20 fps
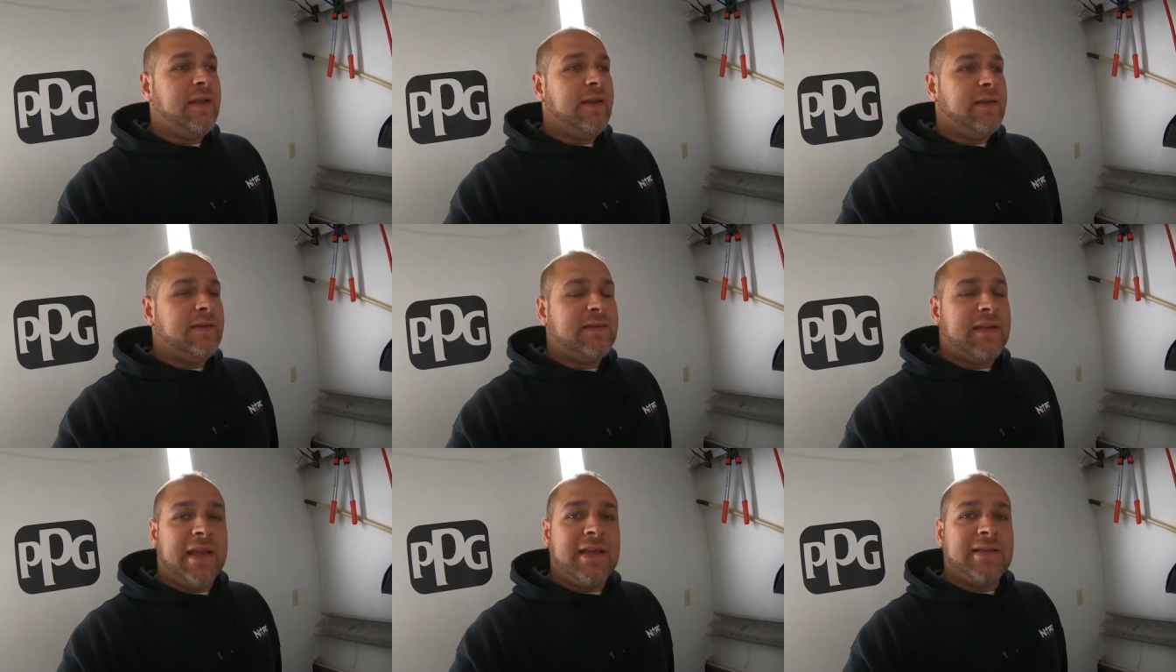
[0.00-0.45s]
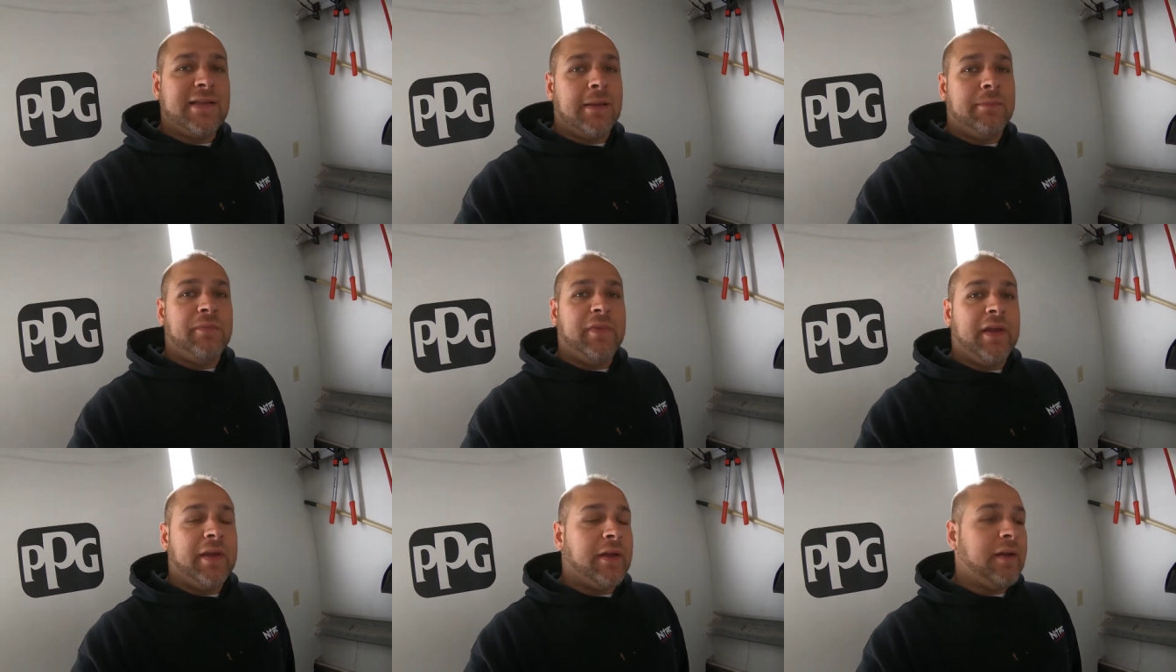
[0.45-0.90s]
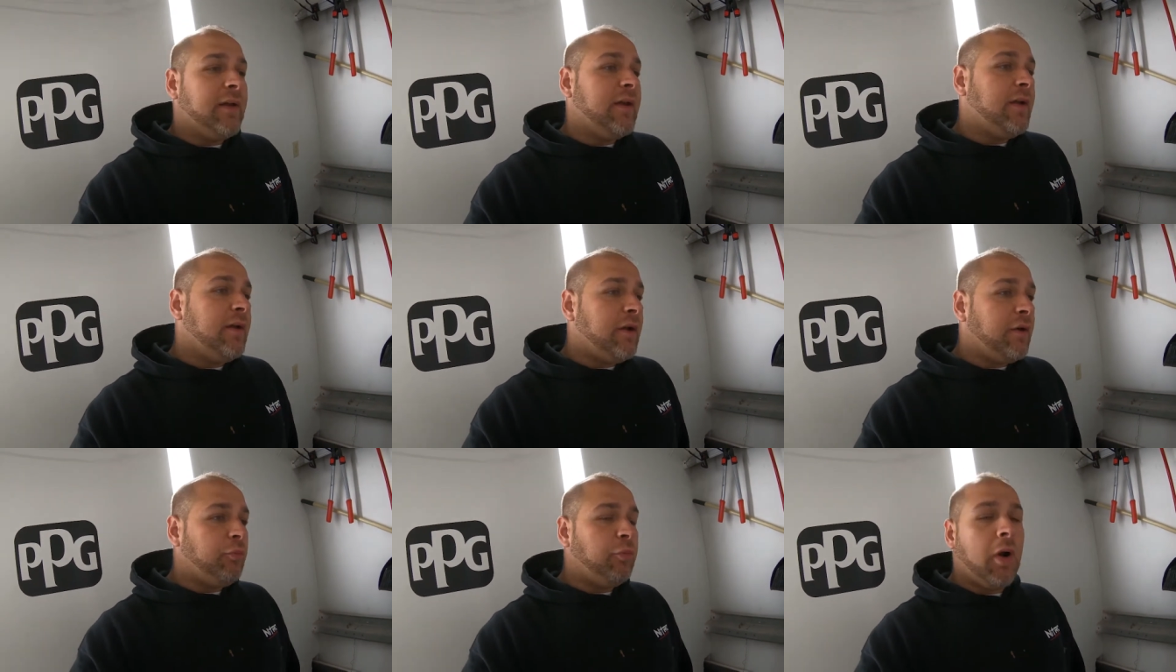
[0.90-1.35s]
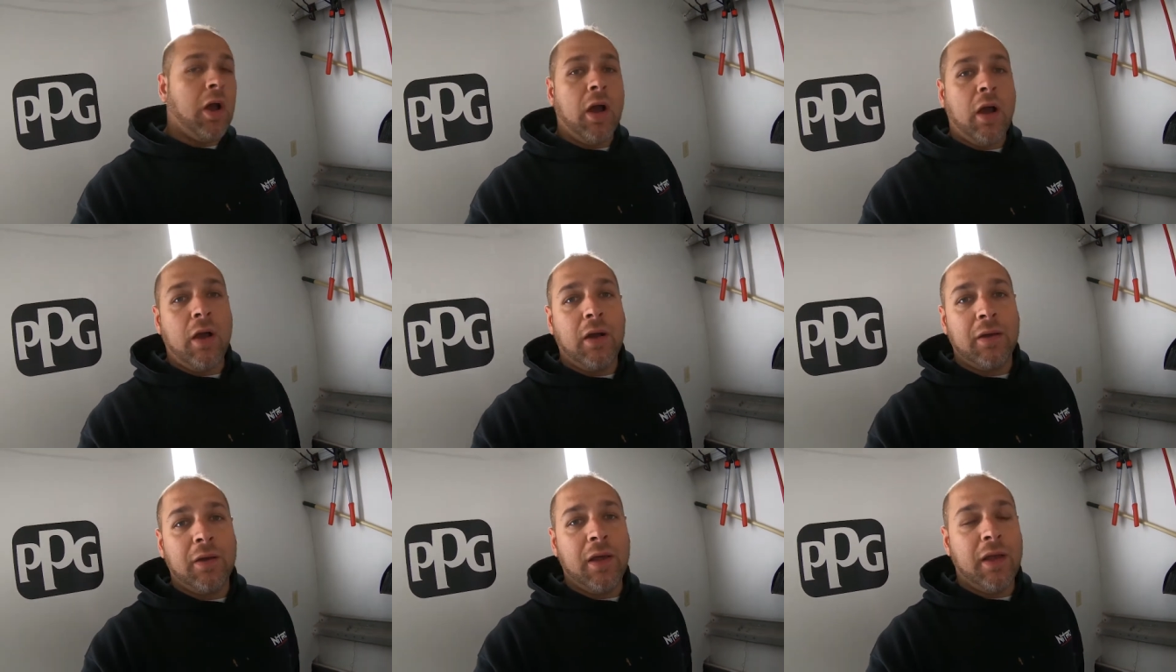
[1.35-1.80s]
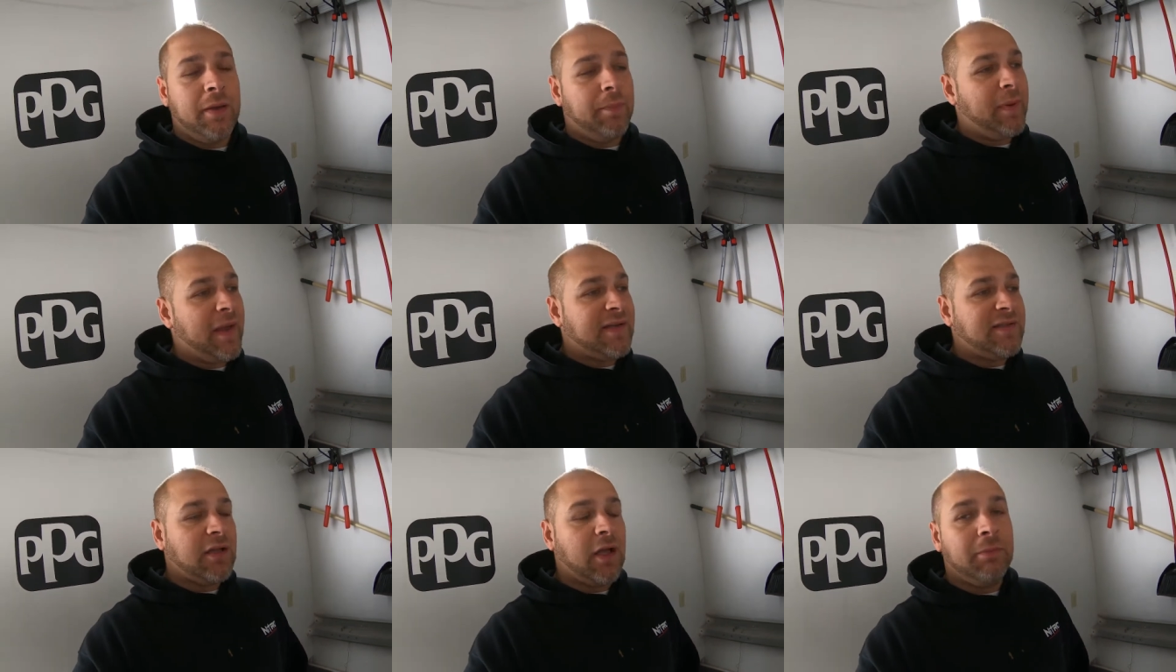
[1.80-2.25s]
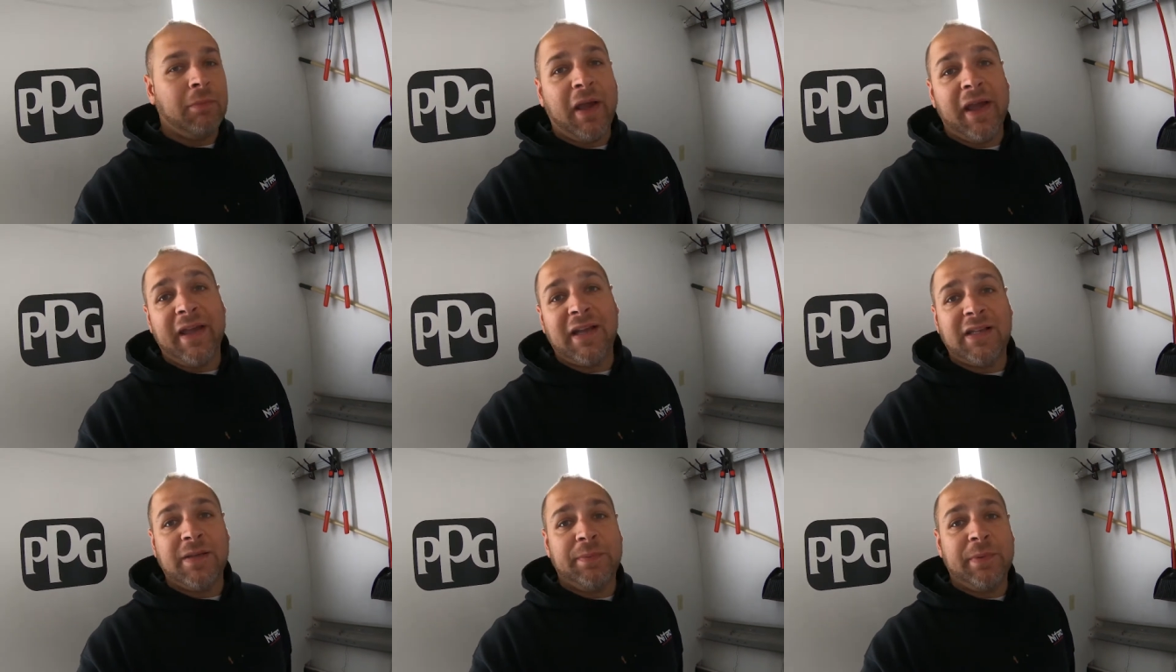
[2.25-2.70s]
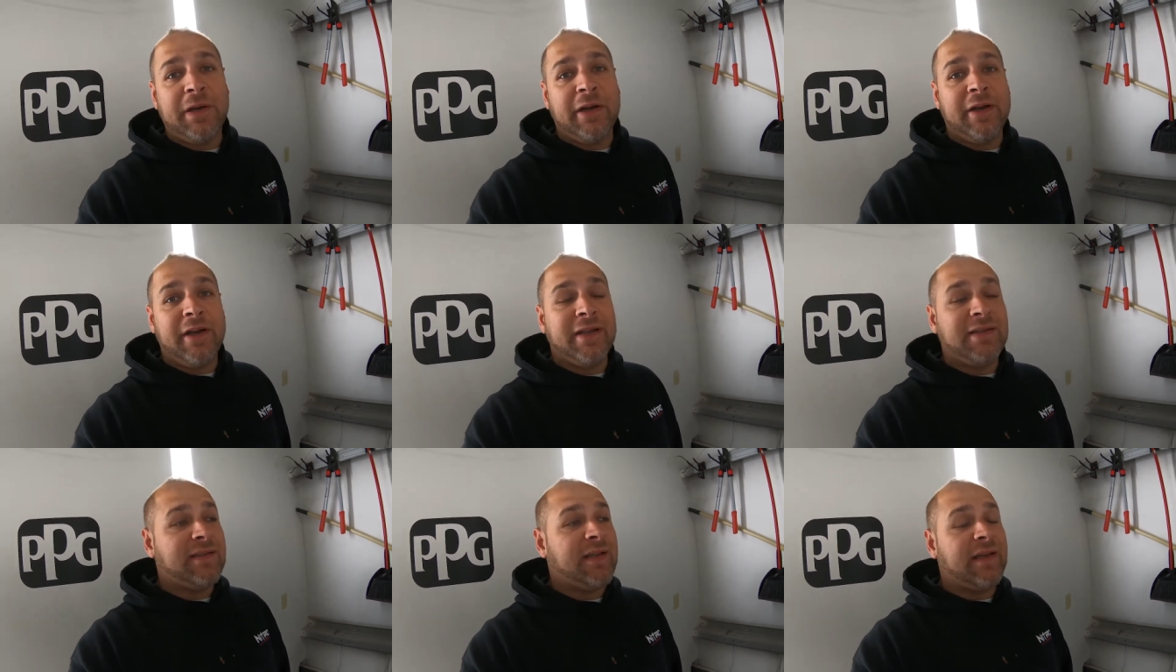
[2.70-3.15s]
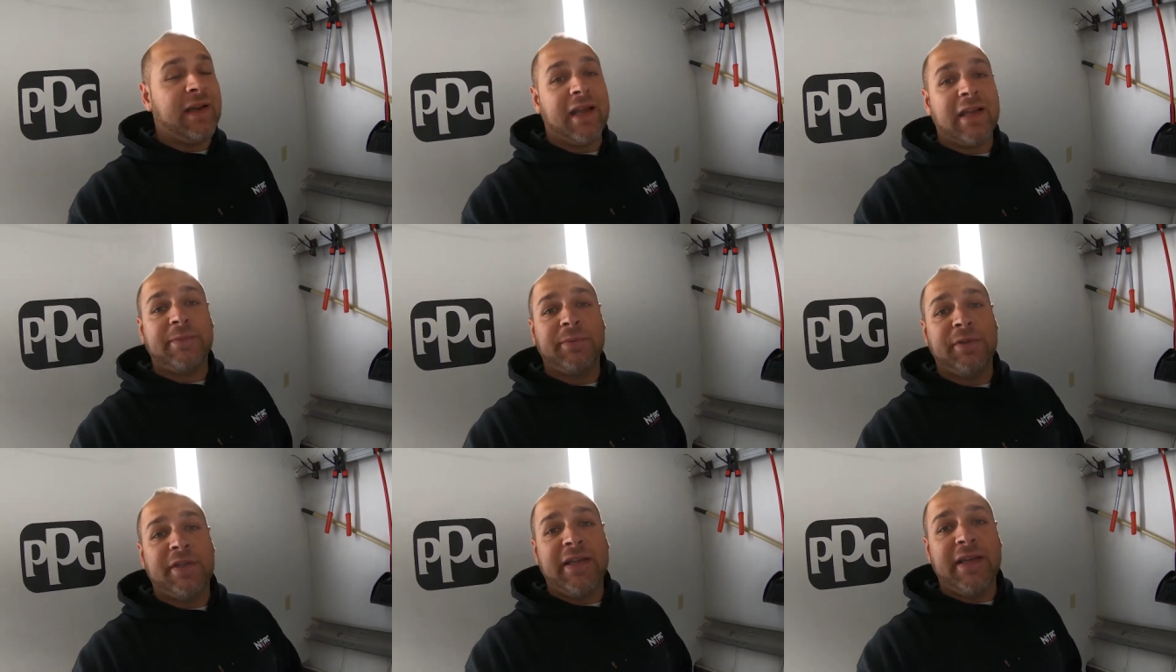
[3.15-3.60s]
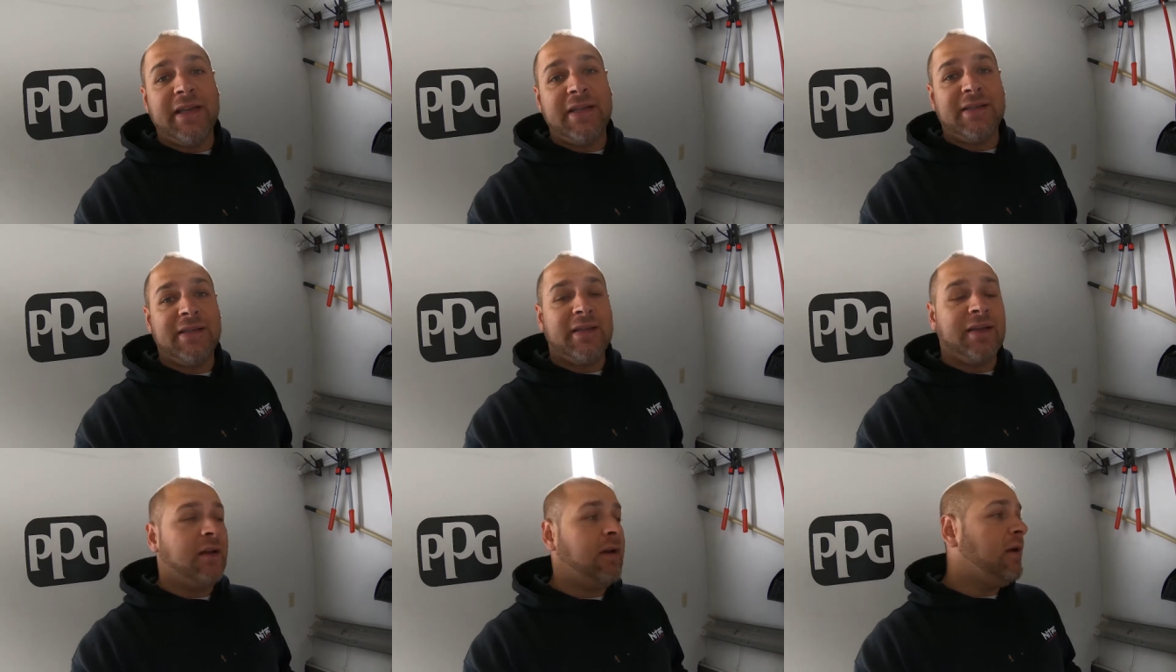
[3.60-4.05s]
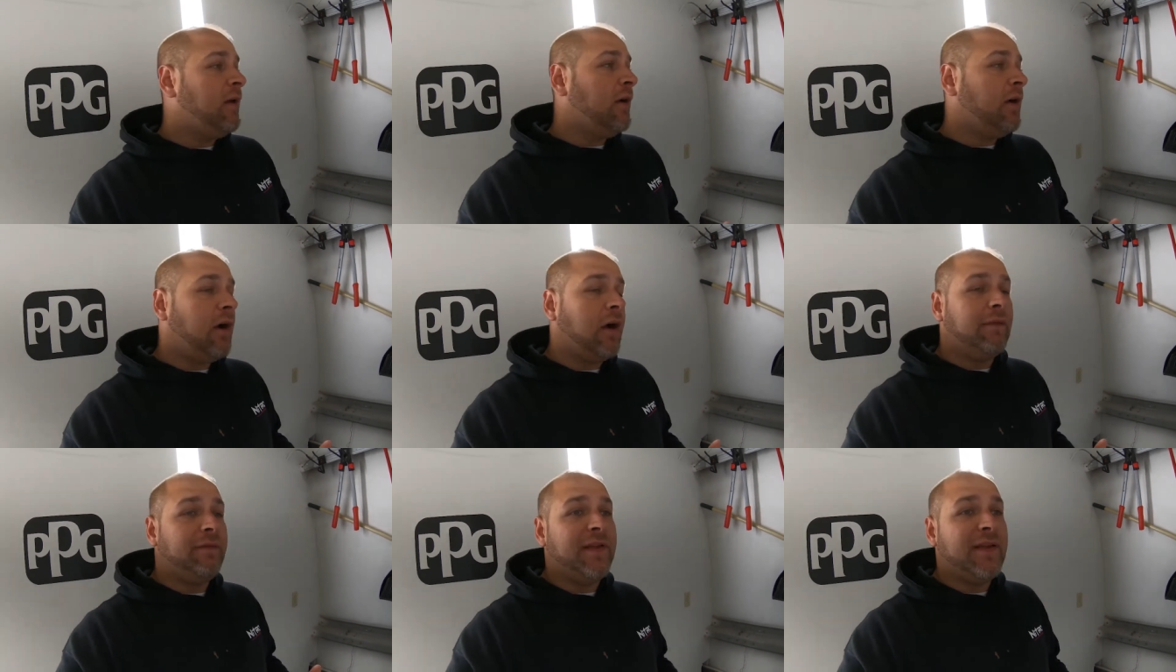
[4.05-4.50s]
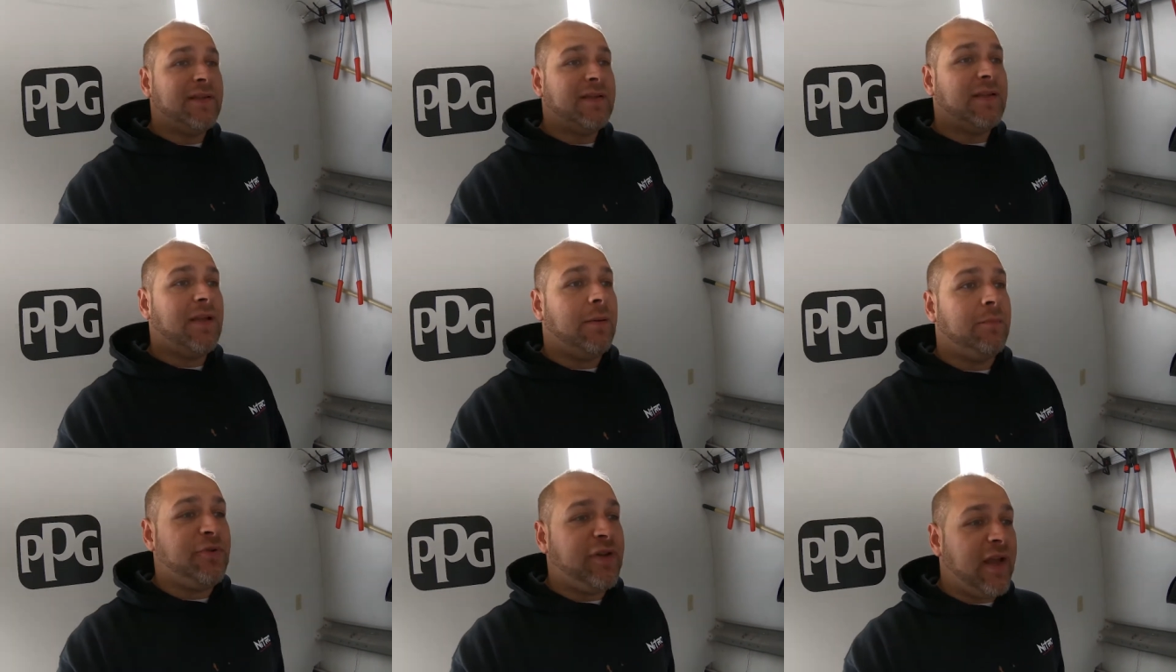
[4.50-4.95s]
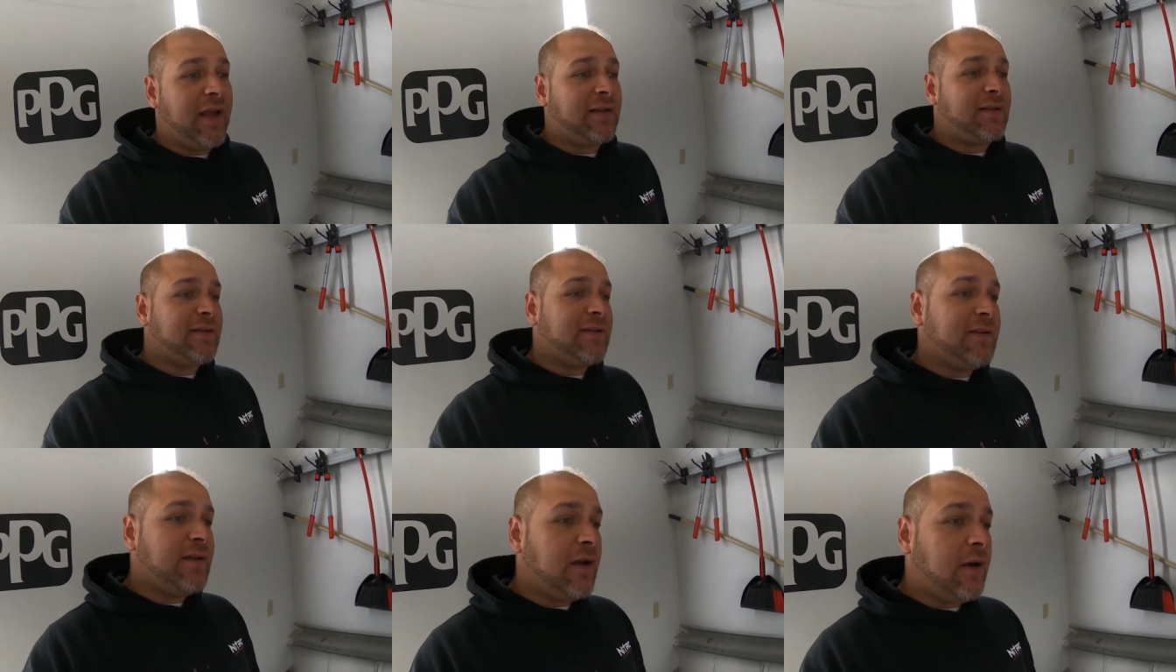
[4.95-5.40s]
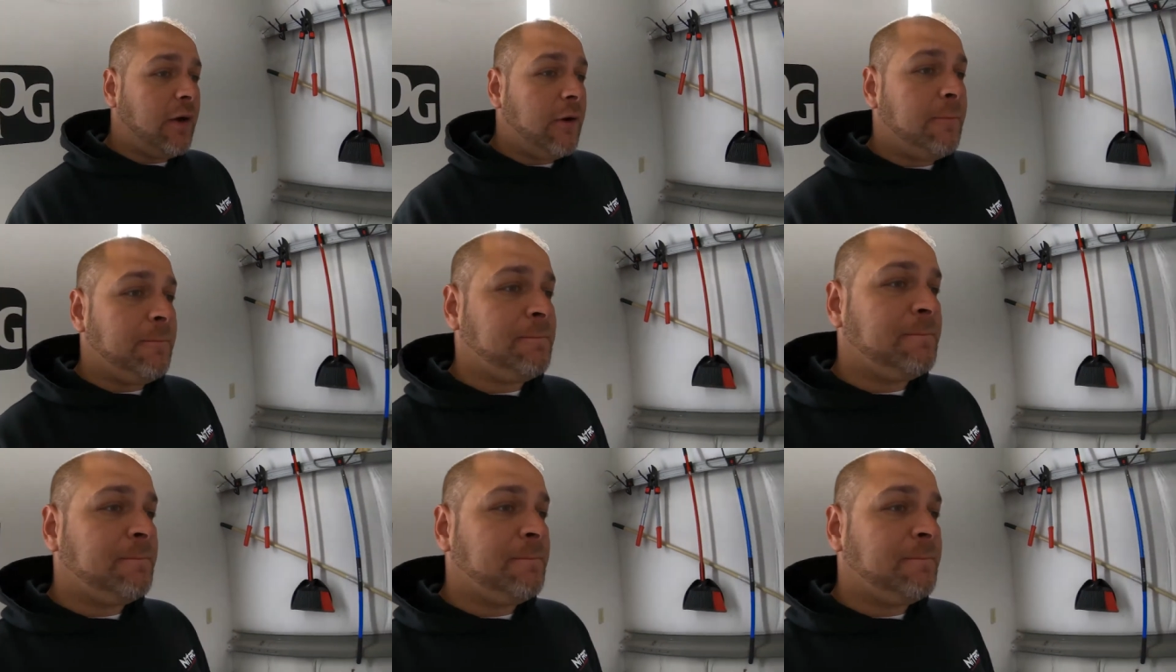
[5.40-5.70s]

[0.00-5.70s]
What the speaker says: say something wrong based on my experience and expertise on this subject. So